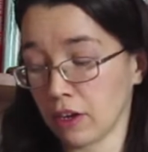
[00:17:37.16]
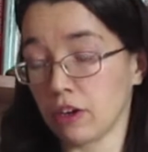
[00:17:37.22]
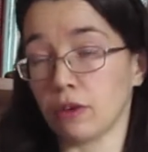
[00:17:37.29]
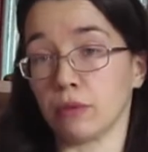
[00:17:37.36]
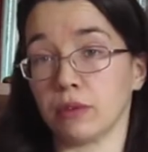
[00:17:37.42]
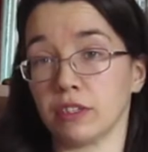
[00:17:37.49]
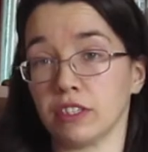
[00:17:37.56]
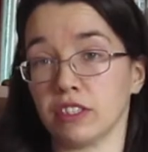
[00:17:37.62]

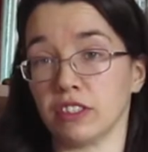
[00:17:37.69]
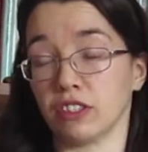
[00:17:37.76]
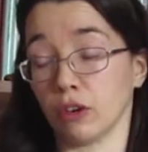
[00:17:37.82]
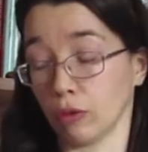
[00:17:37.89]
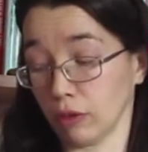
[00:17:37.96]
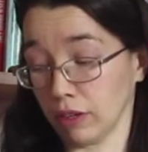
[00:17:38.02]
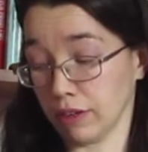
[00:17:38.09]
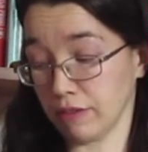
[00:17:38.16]
which is
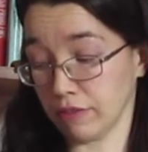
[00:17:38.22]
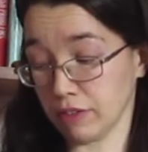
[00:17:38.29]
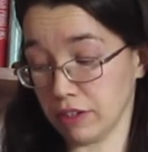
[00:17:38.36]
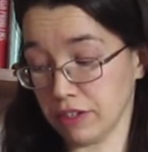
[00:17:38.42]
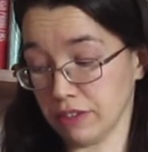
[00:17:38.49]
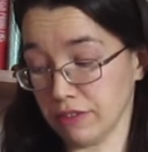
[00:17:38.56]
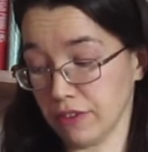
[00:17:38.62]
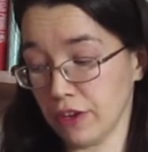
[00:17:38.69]
totally free
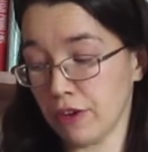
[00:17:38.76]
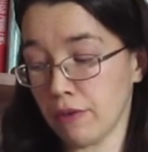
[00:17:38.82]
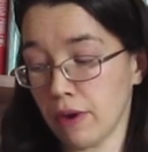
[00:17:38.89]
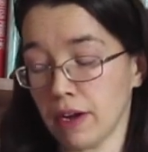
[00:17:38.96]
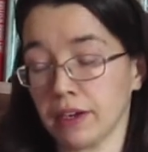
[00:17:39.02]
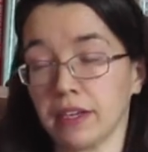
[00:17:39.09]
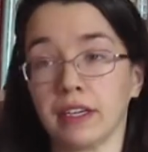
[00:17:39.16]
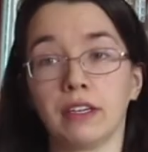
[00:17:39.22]
to view
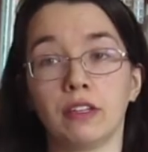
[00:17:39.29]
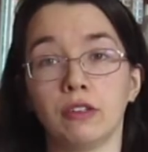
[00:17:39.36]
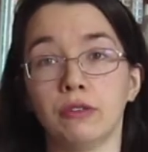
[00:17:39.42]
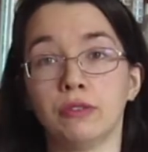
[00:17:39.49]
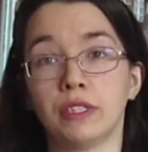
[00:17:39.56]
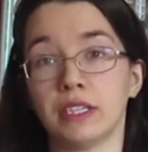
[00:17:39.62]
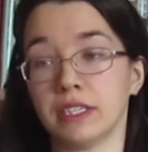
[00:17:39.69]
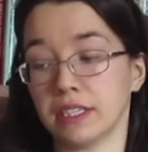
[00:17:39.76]
and
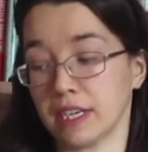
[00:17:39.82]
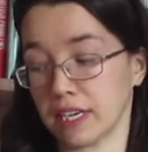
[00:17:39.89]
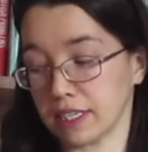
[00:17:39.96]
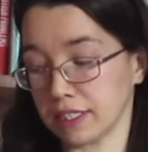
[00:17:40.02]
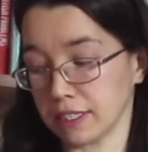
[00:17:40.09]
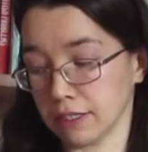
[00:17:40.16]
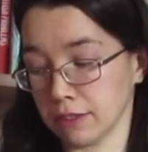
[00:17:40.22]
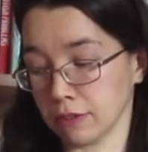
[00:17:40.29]
includes
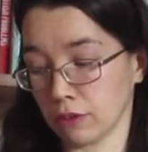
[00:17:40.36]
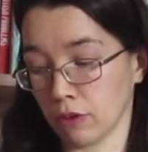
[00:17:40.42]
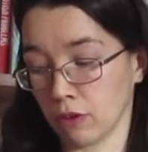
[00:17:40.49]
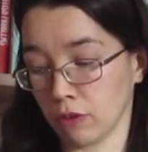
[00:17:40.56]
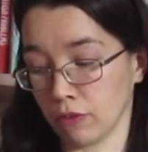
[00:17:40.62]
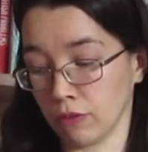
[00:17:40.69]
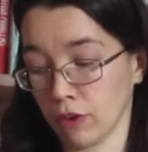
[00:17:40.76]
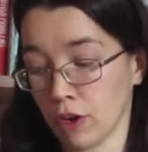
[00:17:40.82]
indexes
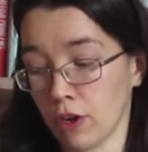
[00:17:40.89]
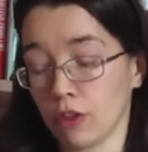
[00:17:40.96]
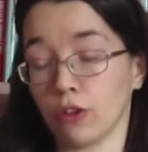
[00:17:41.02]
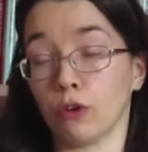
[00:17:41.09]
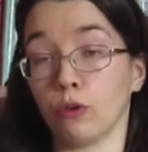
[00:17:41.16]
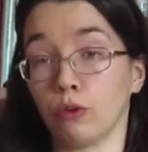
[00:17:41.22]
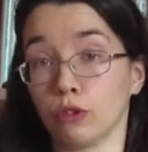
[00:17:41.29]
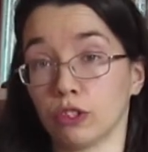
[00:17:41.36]
of the
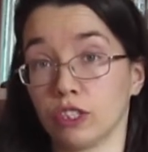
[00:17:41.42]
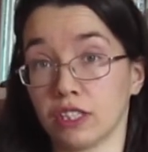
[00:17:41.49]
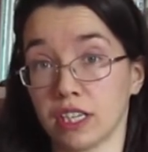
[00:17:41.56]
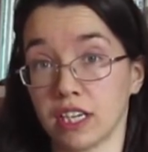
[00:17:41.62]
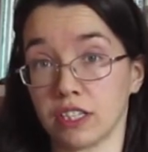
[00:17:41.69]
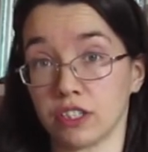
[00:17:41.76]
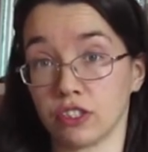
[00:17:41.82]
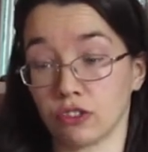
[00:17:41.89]
quarter
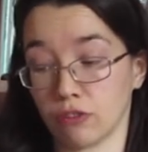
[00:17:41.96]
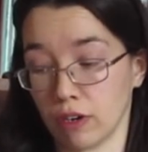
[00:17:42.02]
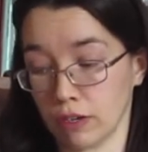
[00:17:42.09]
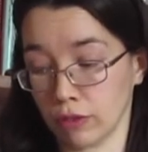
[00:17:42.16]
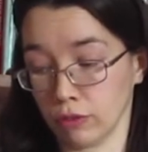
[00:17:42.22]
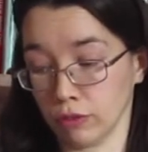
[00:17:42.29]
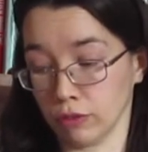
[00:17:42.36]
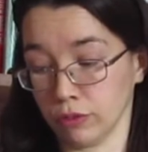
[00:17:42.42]
sessions
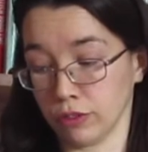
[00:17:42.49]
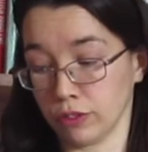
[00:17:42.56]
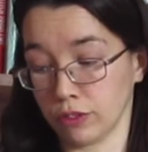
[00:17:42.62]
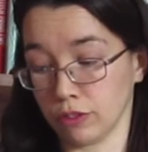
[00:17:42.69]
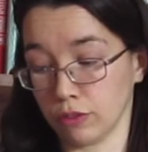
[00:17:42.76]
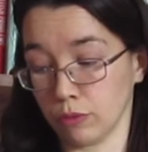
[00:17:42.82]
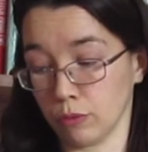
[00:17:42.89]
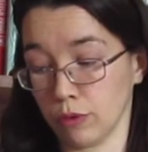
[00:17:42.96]
records
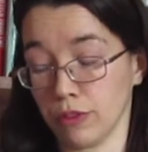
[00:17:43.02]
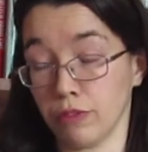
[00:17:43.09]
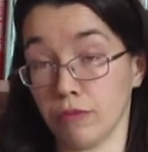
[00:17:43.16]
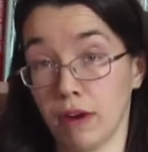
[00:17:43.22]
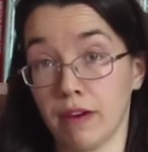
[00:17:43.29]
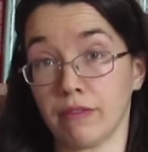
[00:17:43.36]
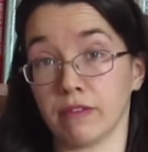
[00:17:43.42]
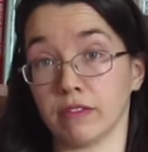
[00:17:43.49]
with the
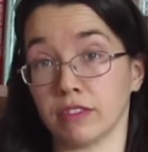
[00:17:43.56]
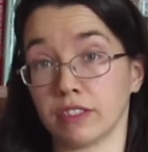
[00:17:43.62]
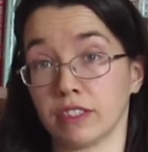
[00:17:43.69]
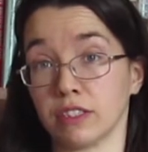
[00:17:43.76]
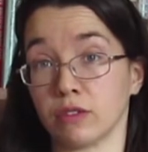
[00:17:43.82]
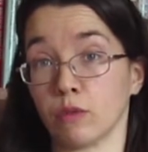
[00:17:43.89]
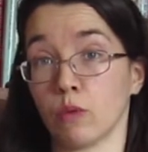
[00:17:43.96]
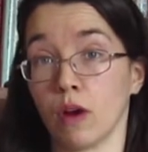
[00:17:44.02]

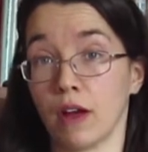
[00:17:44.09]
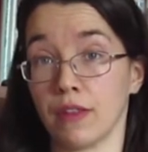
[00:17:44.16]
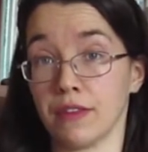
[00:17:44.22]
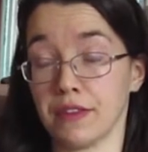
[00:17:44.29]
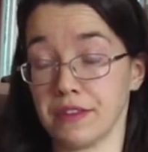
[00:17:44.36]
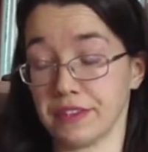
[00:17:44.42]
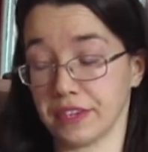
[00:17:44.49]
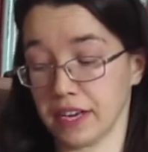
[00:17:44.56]
references where
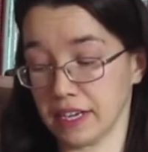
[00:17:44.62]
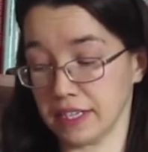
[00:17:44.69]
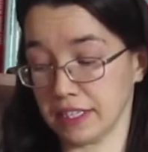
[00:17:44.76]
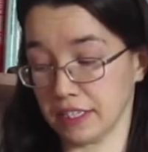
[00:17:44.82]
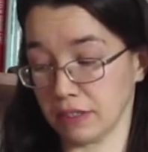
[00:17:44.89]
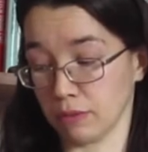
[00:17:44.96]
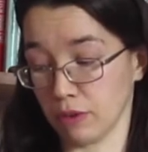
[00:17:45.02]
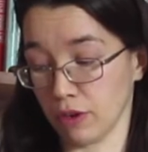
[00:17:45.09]
these
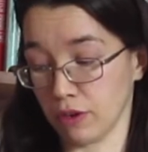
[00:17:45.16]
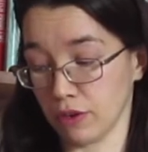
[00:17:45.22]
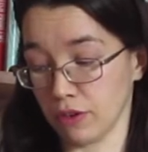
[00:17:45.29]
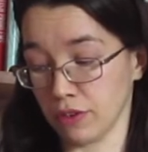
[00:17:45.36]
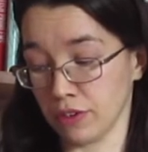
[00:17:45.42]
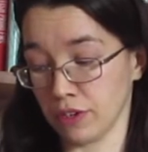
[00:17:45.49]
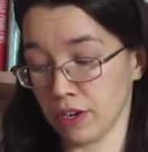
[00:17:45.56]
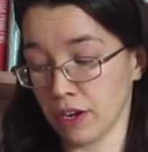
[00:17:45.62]
cases were heard.